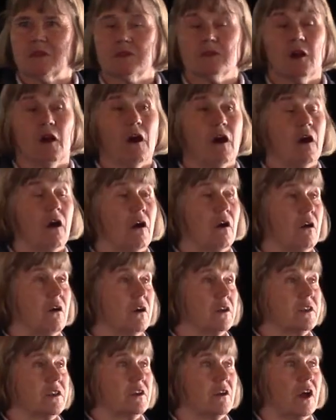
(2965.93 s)

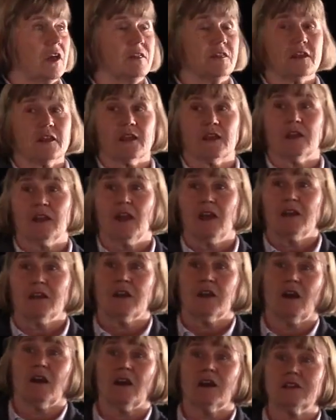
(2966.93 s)
No, you know, I think, it, uh,
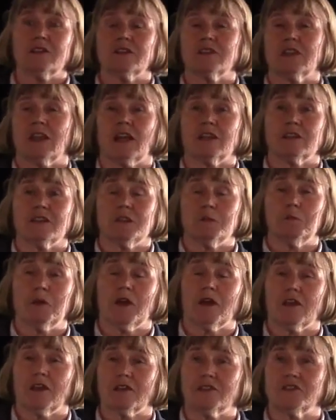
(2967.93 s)
you know, I just had an
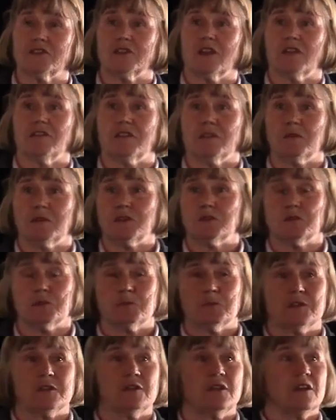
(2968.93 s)
email yesterday from this
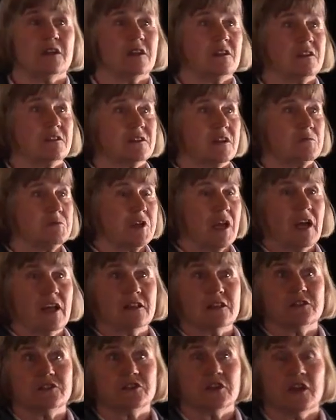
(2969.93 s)
woman, some
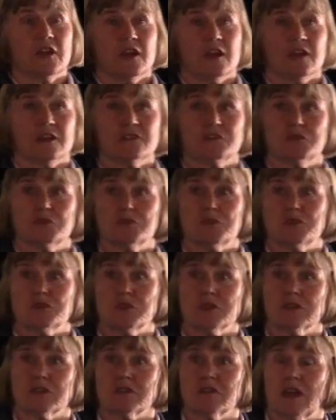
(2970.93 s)
college, is
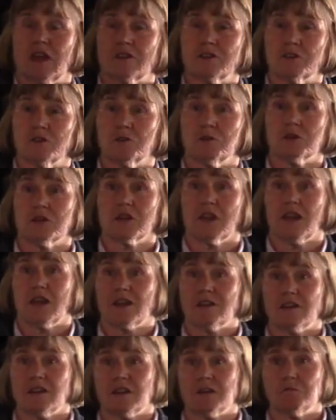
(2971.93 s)
doing her doctoral work
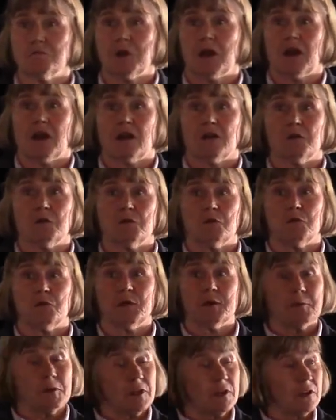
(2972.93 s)
on um, how
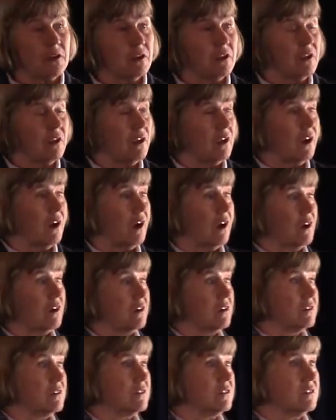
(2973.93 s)
women
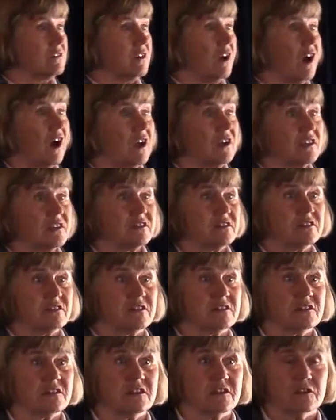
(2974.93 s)
are
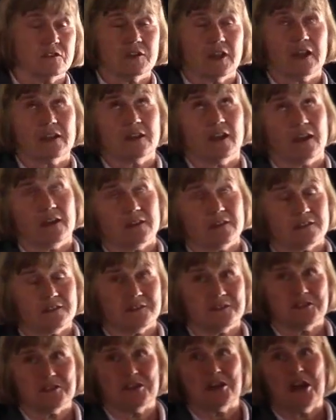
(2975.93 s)
non-existent, you know, not
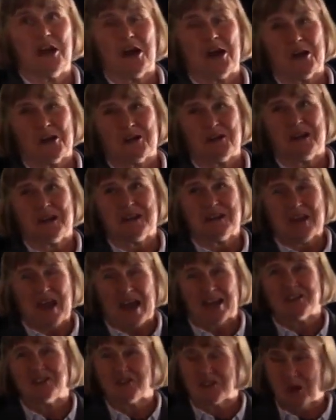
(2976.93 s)
non-existent, are
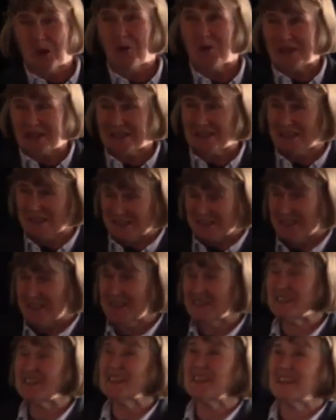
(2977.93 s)
not so
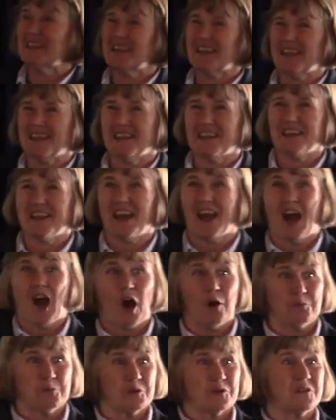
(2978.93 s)
existent in
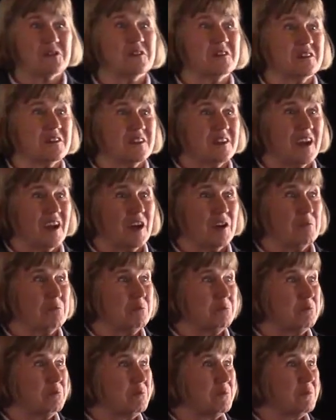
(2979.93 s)
upper
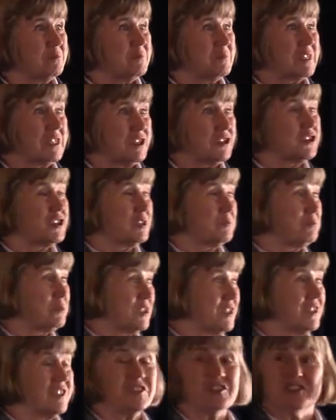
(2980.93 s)
um, leadership
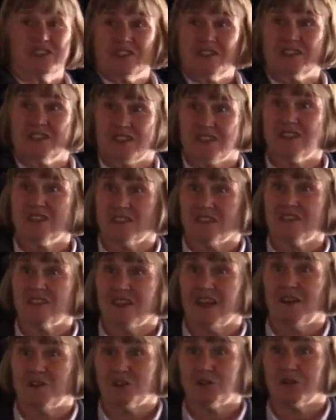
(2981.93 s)
positions in
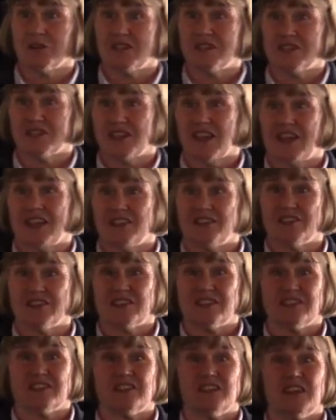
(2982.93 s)
outdoor
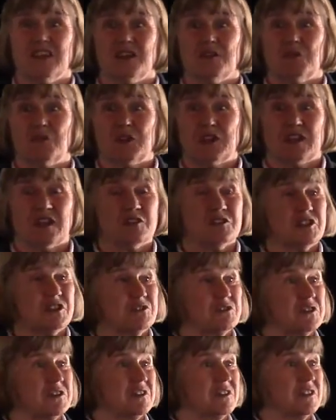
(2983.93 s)
education. And, you know,
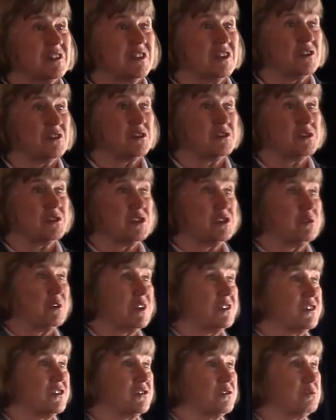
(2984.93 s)
she was, you know, her, she
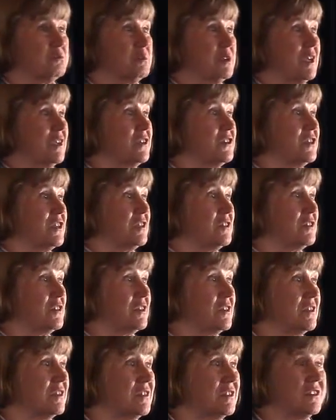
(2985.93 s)
wants her PhD
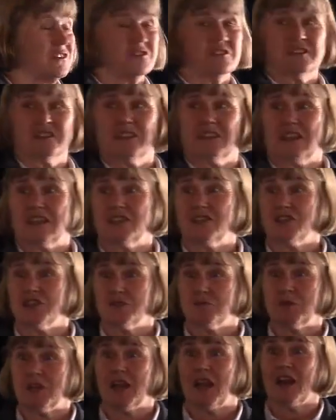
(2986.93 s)
dissertation
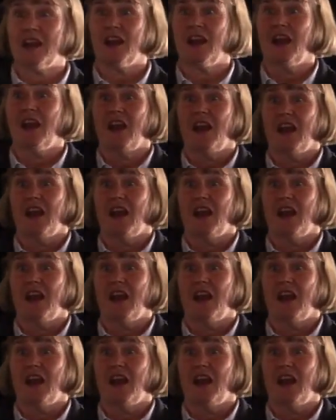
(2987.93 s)
to be on,